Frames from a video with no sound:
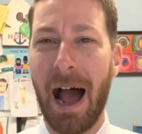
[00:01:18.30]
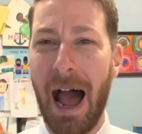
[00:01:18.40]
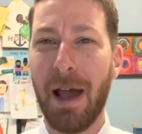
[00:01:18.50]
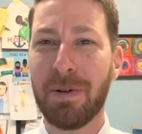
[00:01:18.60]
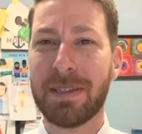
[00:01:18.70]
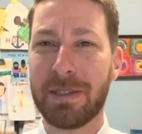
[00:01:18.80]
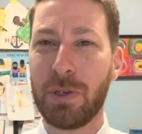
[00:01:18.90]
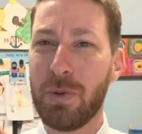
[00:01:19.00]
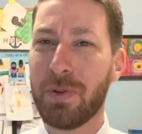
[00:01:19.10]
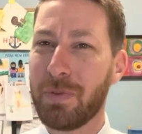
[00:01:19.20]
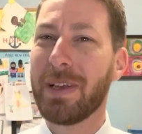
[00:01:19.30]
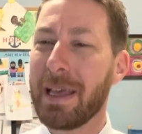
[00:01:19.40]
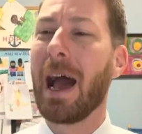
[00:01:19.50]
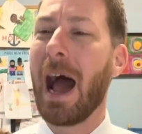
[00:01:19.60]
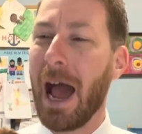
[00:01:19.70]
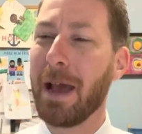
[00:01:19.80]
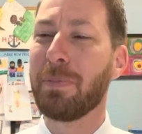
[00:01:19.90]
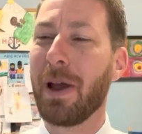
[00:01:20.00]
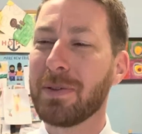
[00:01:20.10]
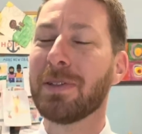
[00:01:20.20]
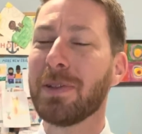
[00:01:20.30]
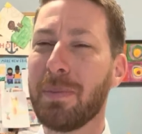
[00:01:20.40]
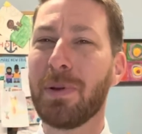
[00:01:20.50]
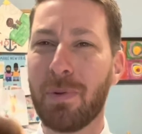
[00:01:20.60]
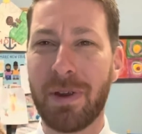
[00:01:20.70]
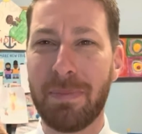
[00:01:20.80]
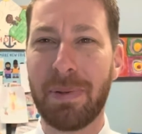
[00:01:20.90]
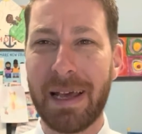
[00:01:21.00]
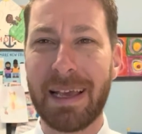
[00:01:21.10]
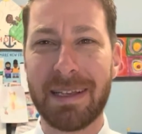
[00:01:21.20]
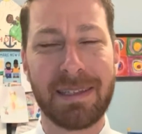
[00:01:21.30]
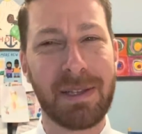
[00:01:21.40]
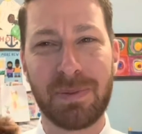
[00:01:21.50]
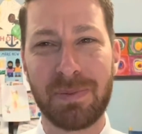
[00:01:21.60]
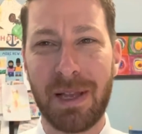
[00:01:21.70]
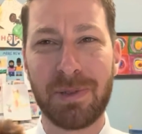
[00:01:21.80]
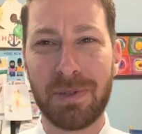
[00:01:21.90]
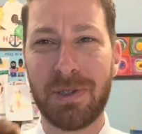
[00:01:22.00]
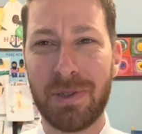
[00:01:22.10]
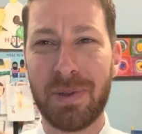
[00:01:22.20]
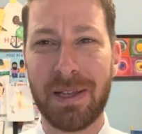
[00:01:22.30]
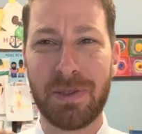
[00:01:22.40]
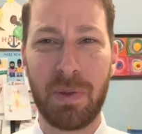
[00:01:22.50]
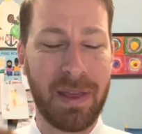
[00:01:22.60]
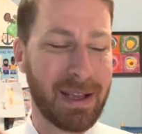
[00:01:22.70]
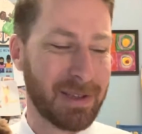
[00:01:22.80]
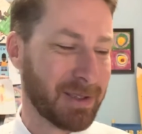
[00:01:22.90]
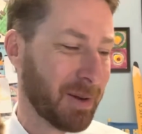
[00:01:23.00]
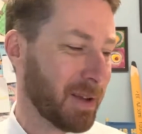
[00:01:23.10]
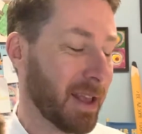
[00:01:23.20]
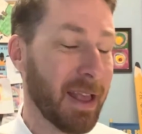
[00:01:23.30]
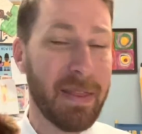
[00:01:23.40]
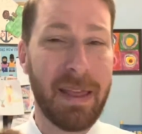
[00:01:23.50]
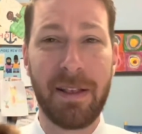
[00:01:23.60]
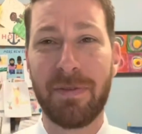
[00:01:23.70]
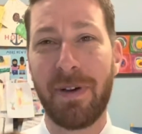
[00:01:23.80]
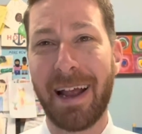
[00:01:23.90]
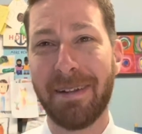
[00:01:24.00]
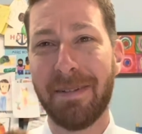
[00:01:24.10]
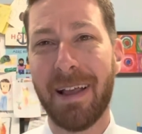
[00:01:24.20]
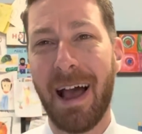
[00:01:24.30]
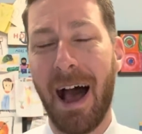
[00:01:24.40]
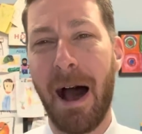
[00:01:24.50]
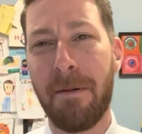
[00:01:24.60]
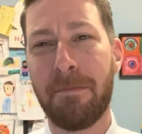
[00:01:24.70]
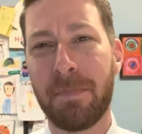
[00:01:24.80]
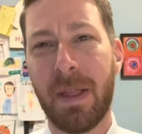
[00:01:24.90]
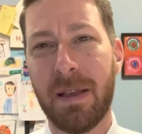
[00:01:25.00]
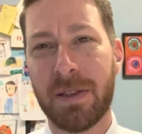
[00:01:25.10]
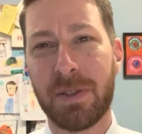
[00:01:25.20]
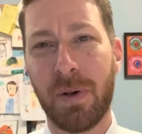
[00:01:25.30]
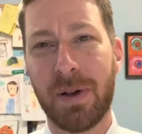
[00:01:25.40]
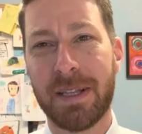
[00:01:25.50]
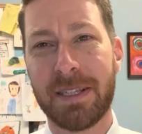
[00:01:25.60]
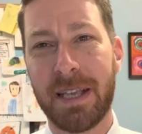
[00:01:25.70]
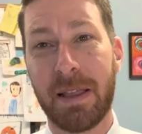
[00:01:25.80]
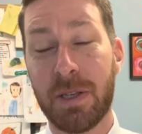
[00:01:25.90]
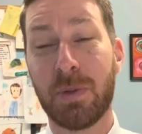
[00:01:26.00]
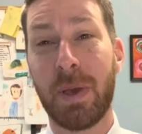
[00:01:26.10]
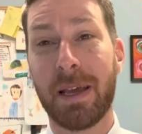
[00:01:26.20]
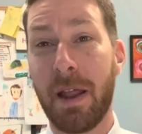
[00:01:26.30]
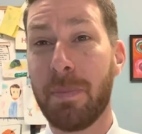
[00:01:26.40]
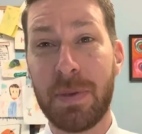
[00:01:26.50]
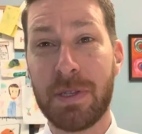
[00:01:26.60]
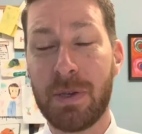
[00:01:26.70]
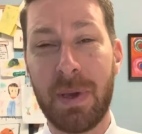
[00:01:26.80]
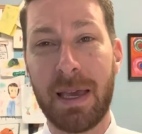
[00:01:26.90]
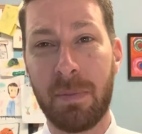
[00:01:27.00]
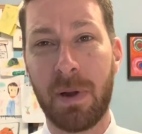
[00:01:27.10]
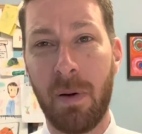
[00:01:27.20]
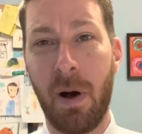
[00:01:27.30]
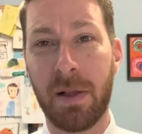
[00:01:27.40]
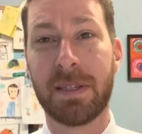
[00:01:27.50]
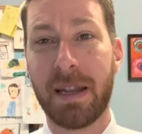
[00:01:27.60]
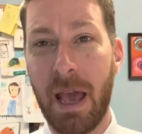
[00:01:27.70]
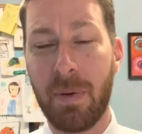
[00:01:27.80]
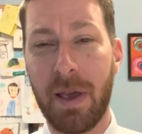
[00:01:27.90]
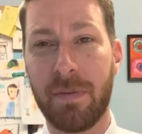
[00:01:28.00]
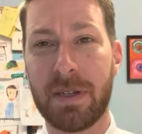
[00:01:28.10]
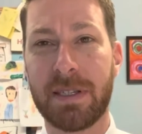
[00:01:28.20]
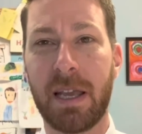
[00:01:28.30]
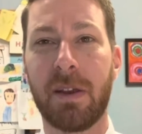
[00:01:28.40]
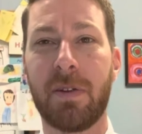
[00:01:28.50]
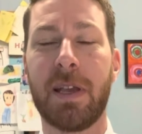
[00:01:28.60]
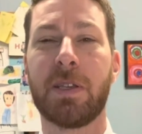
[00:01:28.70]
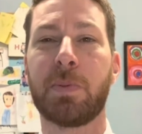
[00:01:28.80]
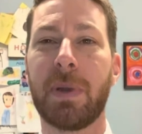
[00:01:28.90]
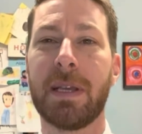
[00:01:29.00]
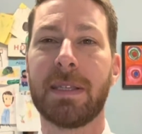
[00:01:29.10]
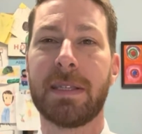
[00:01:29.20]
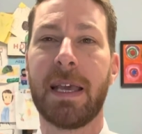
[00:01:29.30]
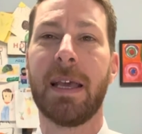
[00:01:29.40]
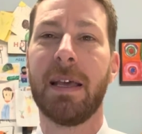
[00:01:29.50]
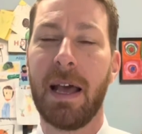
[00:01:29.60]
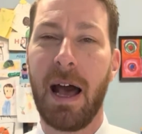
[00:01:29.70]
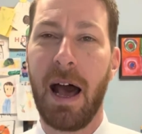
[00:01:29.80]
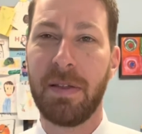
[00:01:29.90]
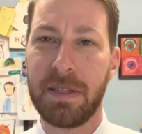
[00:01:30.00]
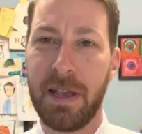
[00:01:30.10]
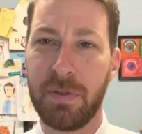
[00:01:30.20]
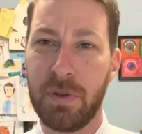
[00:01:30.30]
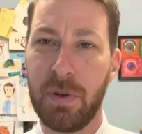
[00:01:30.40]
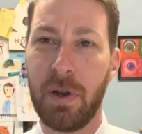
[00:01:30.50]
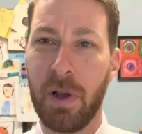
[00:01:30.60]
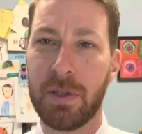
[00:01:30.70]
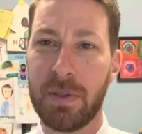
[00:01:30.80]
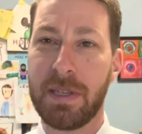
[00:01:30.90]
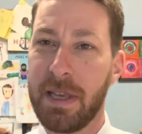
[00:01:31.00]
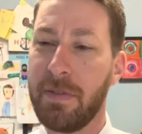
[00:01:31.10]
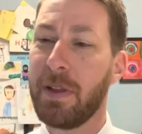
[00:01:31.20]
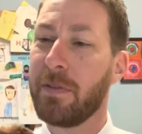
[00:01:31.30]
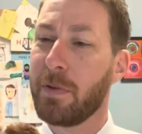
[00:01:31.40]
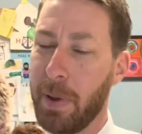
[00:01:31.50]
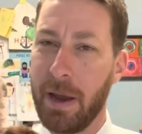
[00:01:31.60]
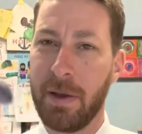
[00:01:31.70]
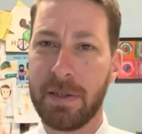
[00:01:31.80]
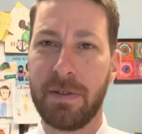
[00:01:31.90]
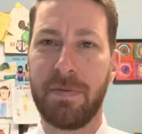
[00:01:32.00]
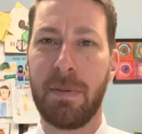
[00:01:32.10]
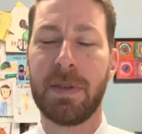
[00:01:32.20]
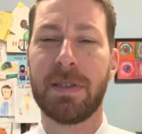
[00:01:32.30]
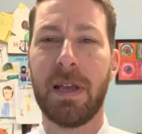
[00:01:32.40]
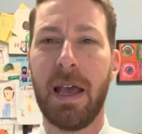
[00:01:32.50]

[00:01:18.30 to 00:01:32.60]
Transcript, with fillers: I was, you were really high up there. I was a little bit worried, but I guess that's that's what you do. That's your thing. So that's fine. Um, so let's see, this week, another busy week at Monroe Hall. Today we have our second grade spring sing uh, this afternoon and also this evening for parents and families.